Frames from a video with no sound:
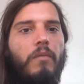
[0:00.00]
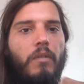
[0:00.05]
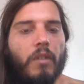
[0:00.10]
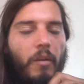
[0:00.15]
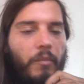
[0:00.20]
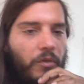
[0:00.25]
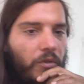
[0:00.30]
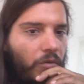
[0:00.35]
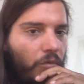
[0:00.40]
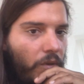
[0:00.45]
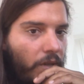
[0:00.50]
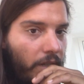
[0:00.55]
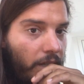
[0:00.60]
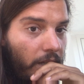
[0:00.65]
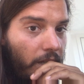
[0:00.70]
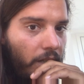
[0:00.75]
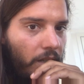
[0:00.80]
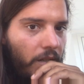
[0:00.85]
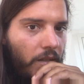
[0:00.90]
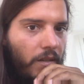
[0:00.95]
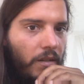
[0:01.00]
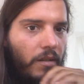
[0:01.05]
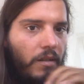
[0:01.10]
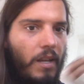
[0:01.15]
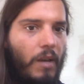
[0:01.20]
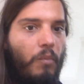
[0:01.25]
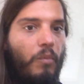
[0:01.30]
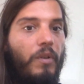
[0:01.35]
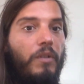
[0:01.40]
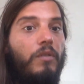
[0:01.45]
comes to an end,
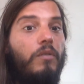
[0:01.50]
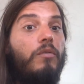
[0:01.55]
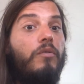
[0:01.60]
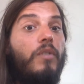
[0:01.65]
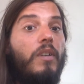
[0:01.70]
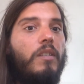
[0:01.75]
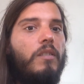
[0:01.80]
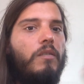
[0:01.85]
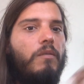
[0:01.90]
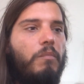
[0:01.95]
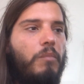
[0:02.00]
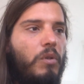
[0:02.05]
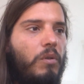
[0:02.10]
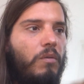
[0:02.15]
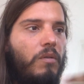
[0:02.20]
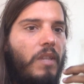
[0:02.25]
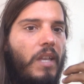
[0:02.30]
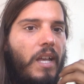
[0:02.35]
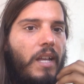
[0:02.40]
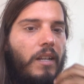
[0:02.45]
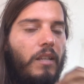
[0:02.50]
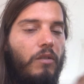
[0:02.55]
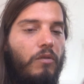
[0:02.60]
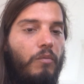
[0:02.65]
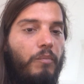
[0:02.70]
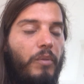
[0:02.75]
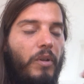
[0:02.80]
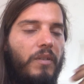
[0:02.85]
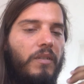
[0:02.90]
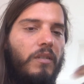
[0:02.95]
and when you transmute that
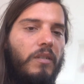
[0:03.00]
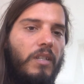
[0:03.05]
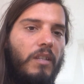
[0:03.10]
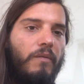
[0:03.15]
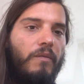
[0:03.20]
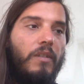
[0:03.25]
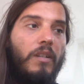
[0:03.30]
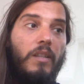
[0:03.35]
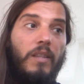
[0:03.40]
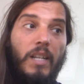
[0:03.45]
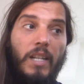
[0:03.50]
into positivity,